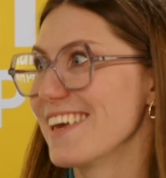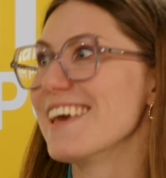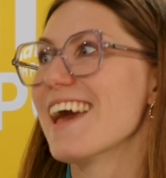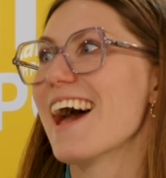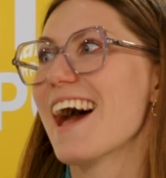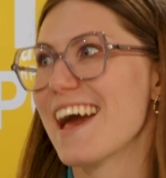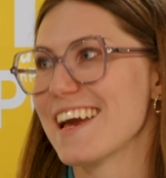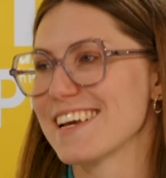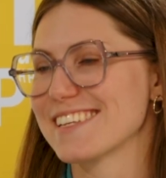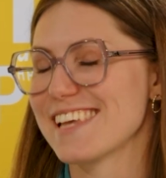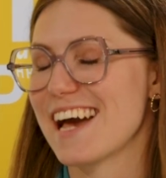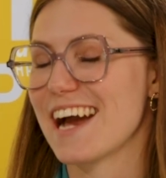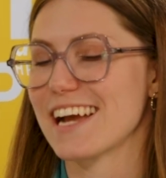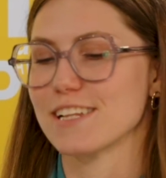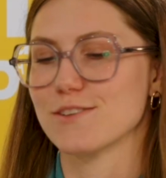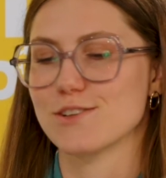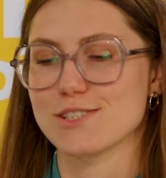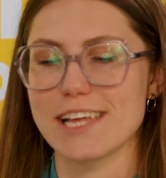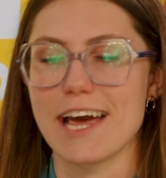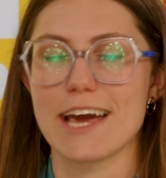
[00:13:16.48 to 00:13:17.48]
Yeah,
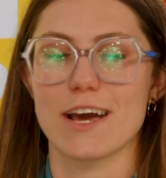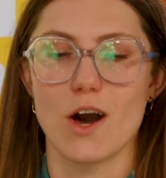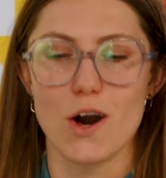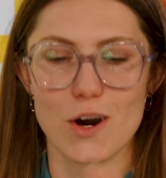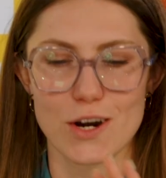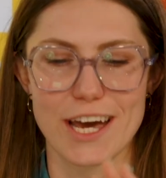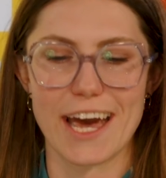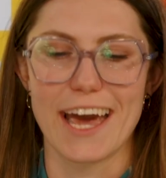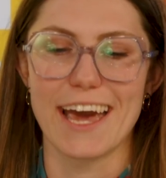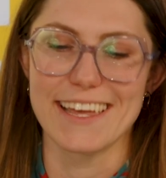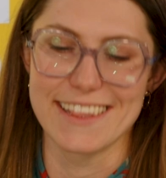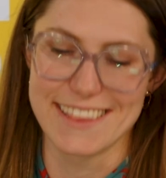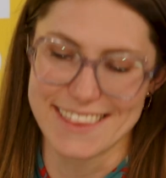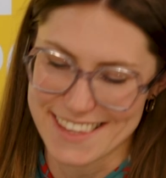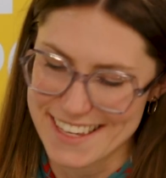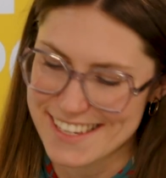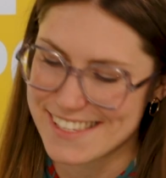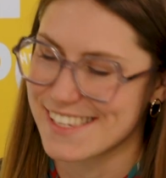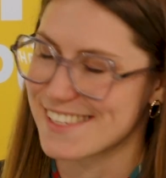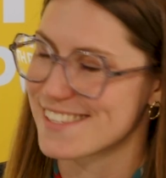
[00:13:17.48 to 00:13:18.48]
exactly. I was like, okay,
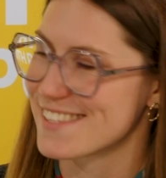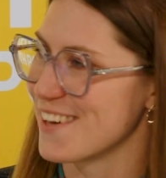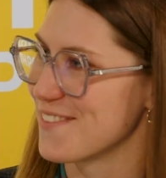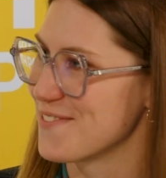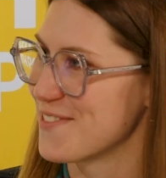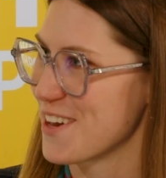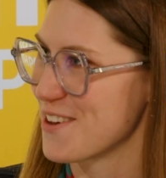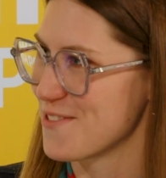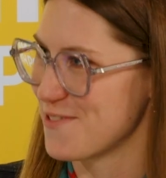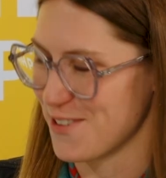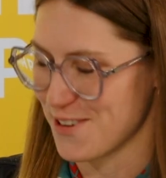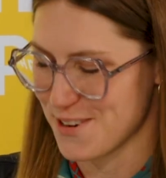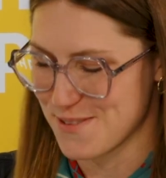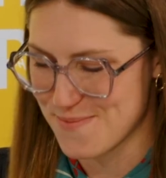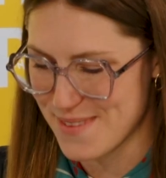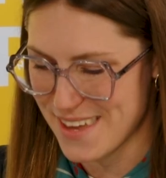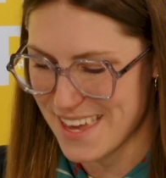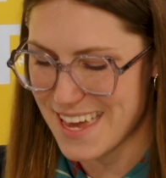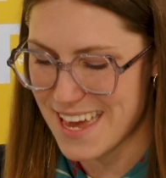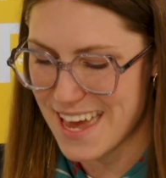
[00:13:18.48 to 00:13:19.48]
this is something for
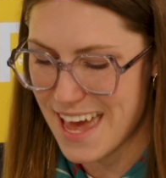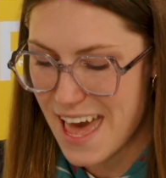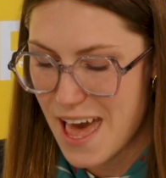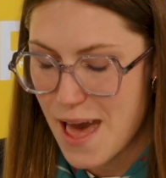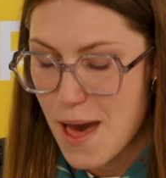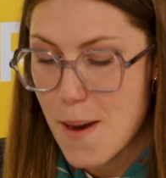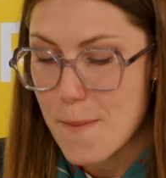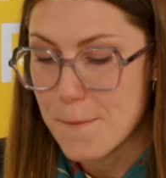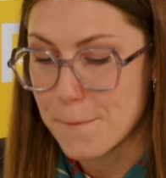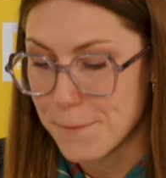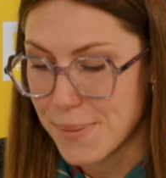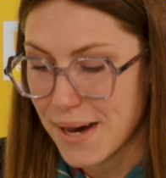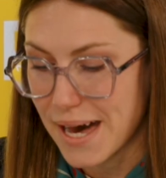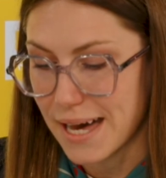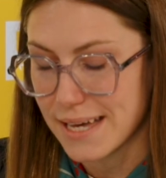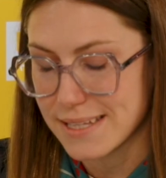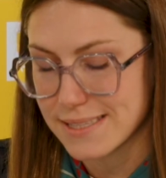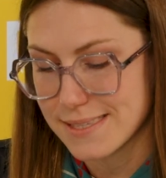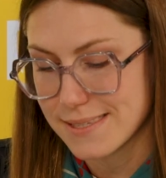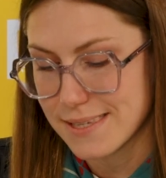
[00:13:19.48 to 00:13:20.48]
me.
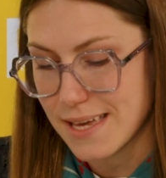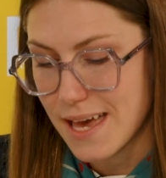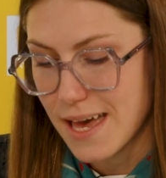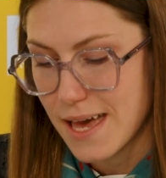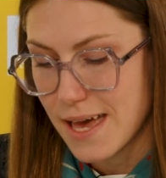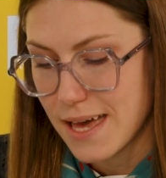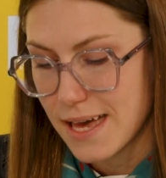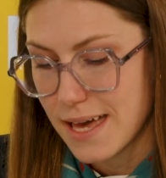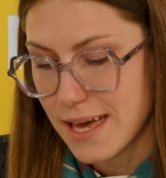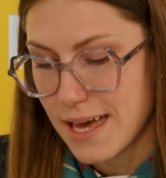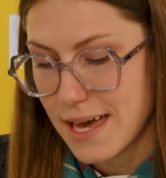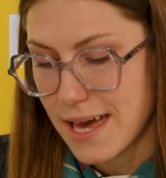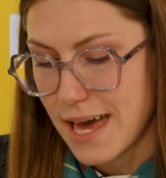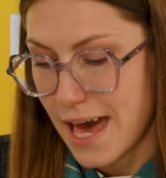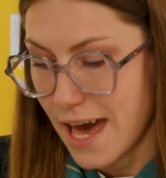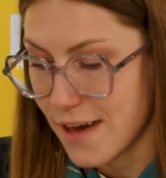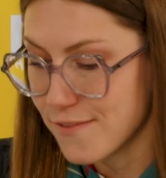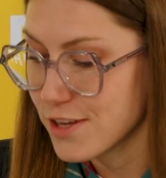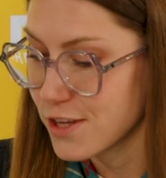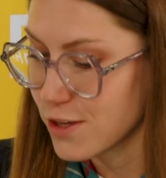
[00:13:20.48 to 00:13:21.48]
But
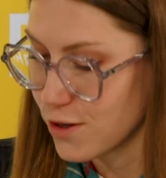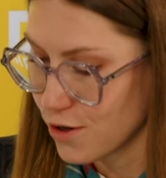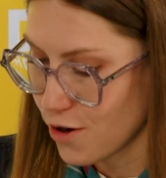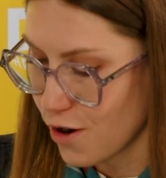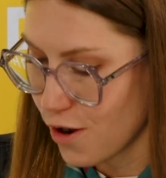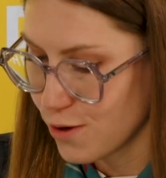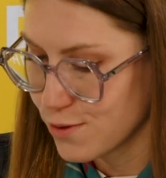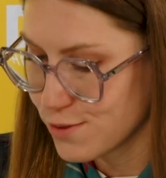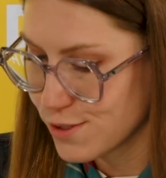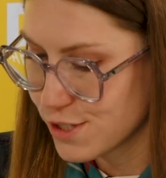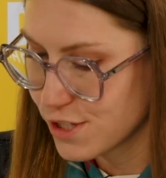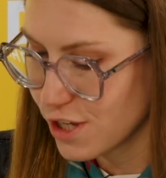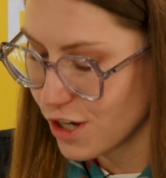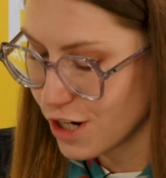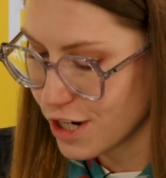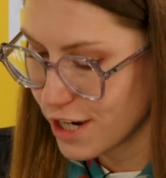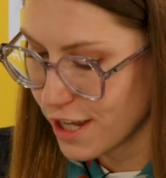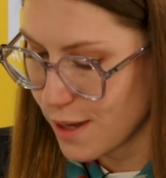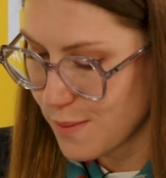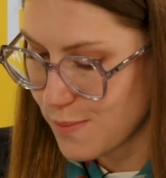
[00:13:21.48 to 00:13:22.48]
having your own
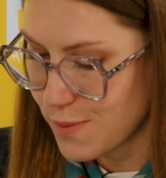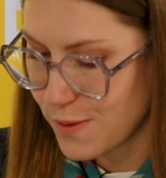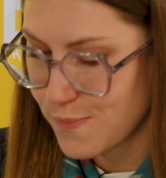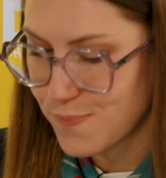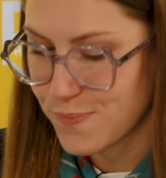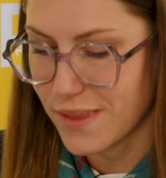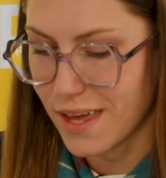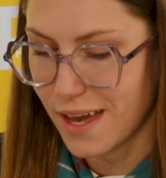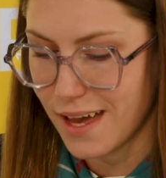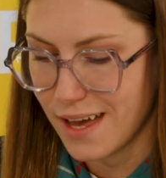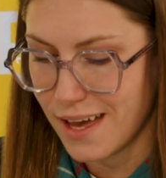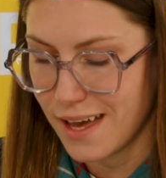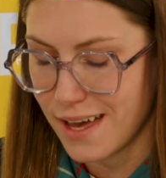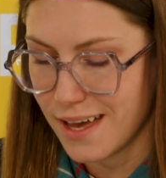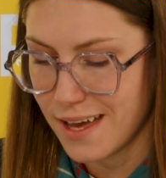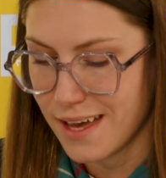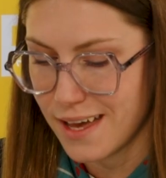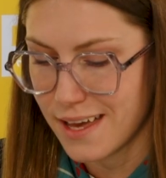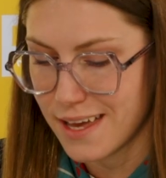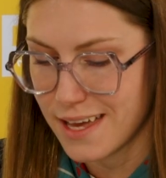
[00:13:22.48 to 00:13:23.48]
startup
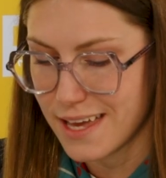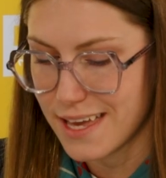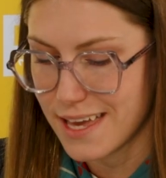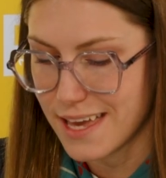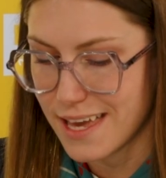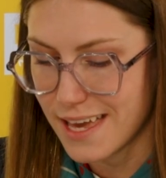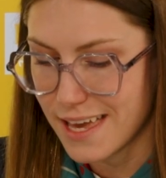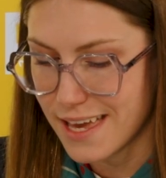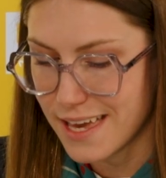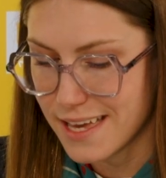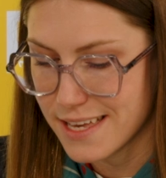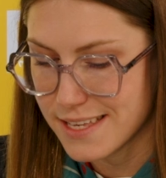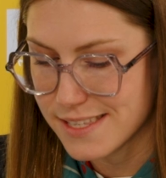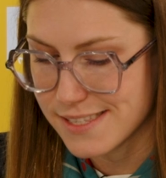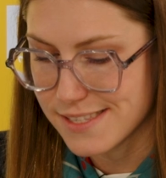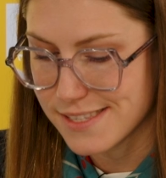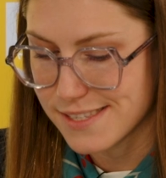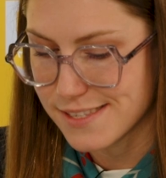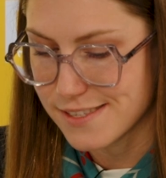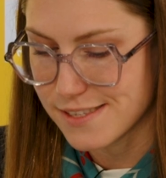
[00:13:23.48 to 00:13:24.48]

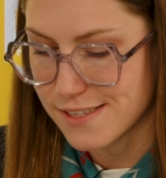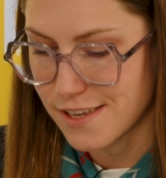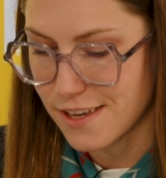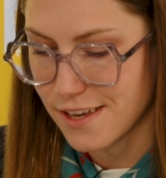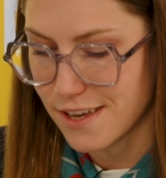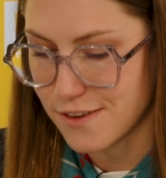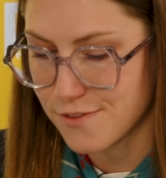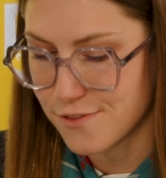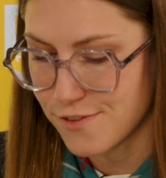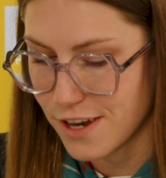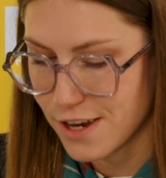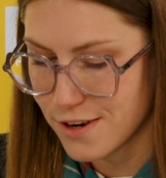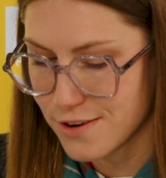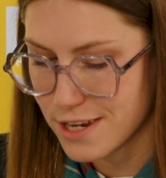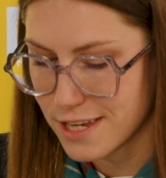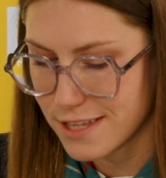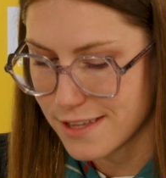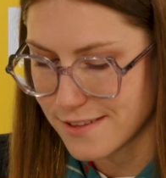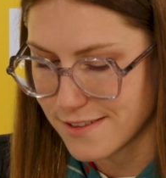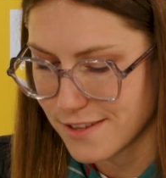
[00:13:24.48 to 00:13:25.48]
is
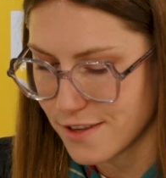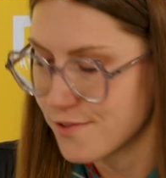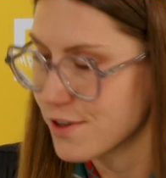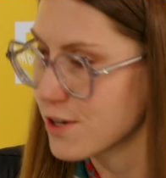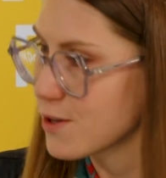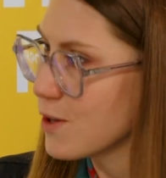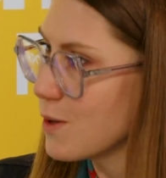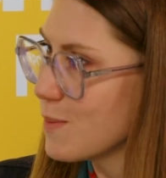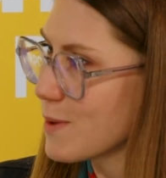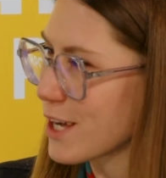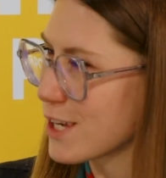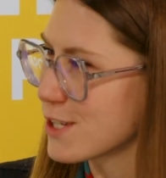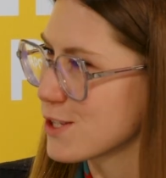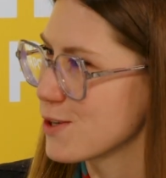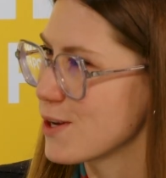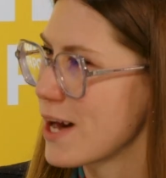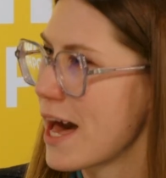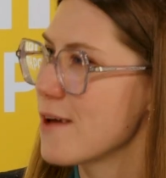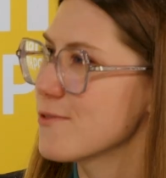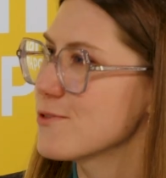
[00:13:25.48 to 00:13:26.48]
very difficult, because
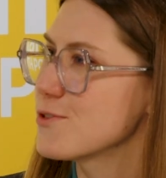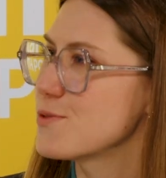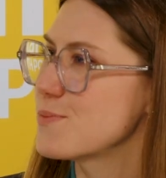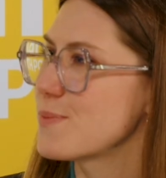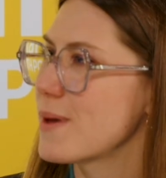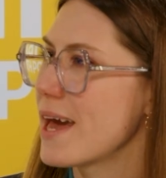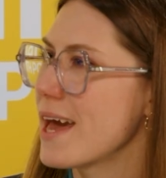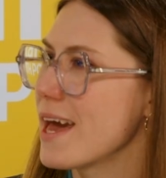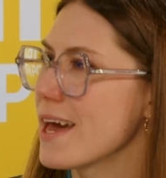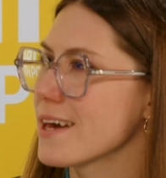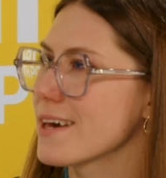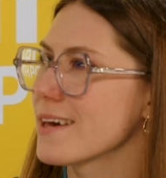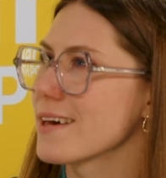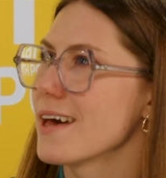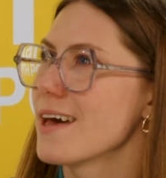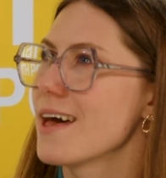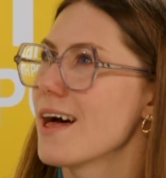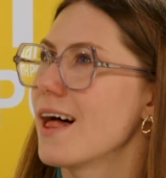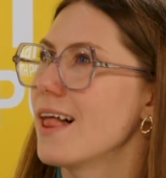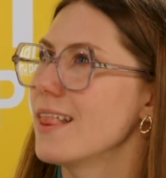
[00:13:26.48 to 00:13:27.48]
you have to make
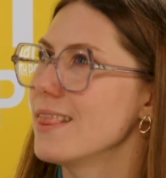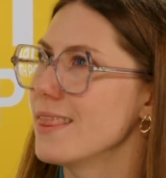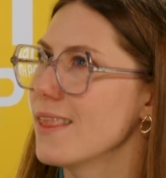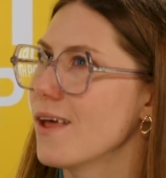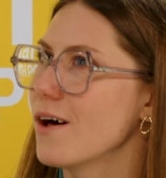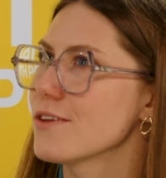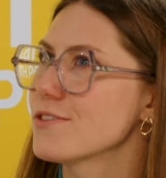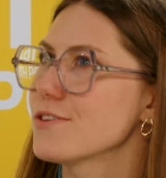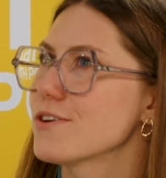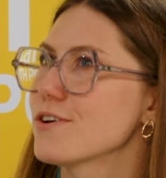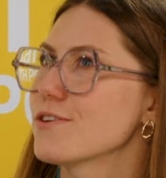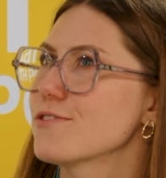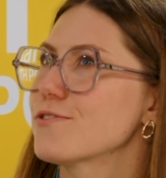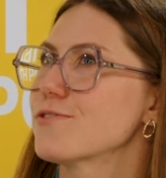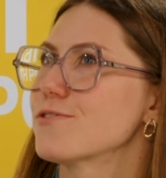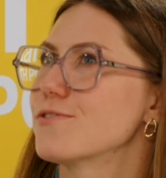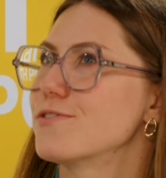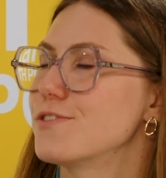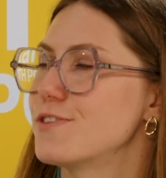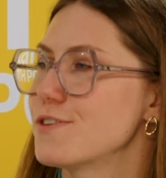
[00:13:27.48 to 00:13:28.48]
a lot of
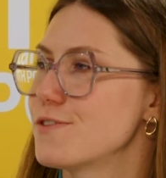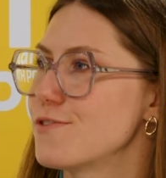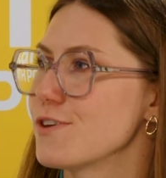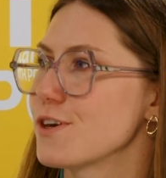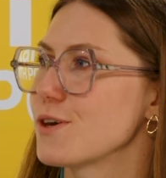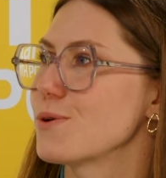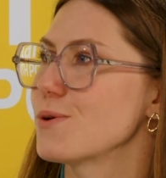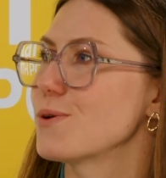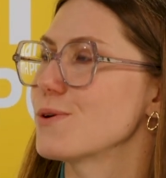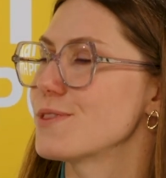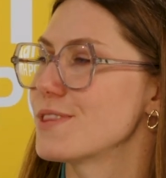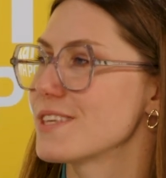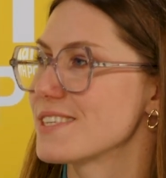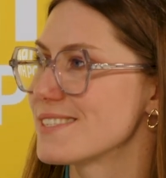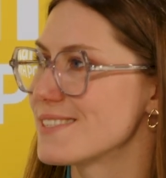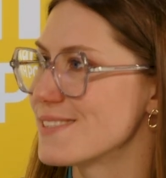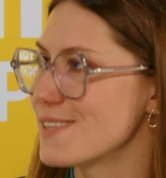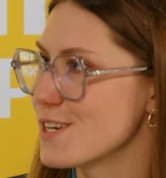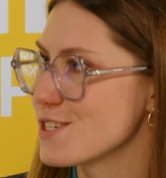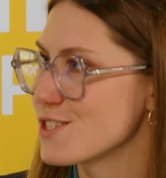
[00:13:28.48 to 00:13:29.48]
difficult
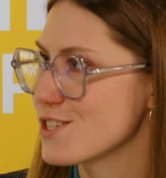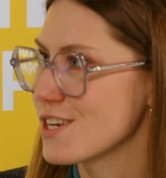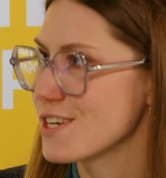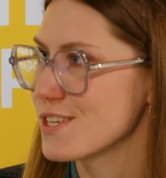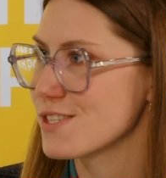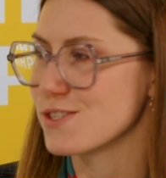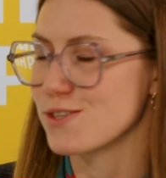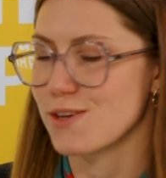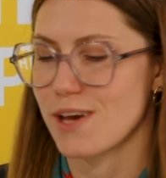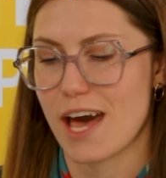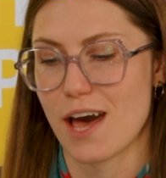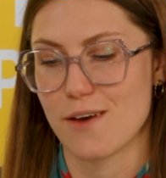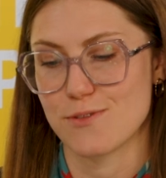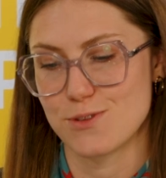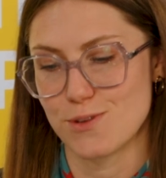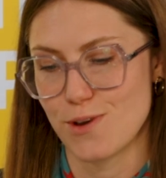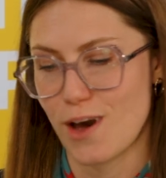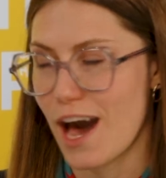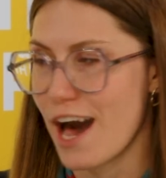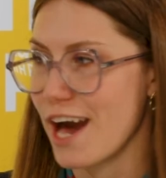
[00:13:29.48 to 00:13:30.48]
decisions. You have
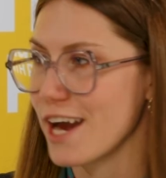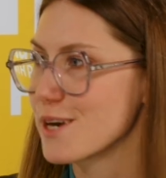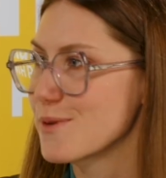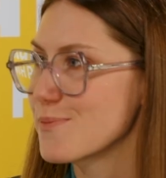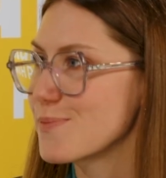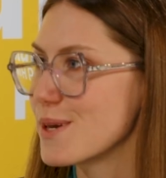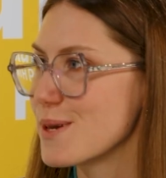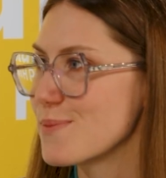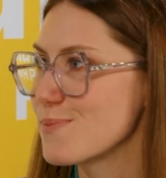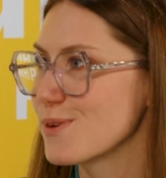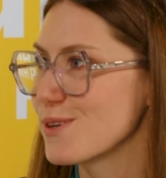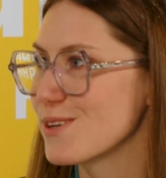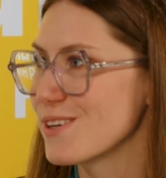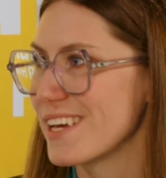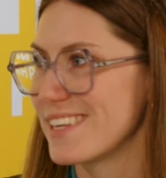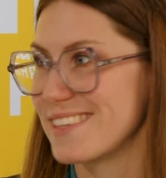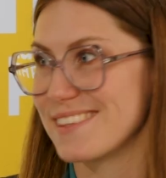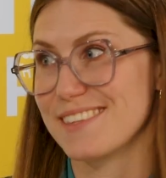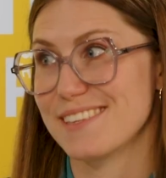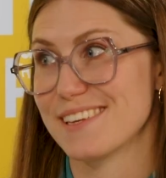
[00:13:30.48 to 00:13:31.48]
to hire people
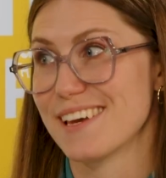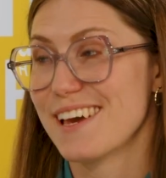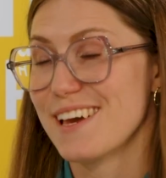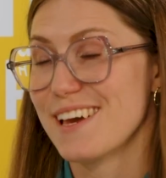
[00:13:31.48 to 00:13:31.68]
and,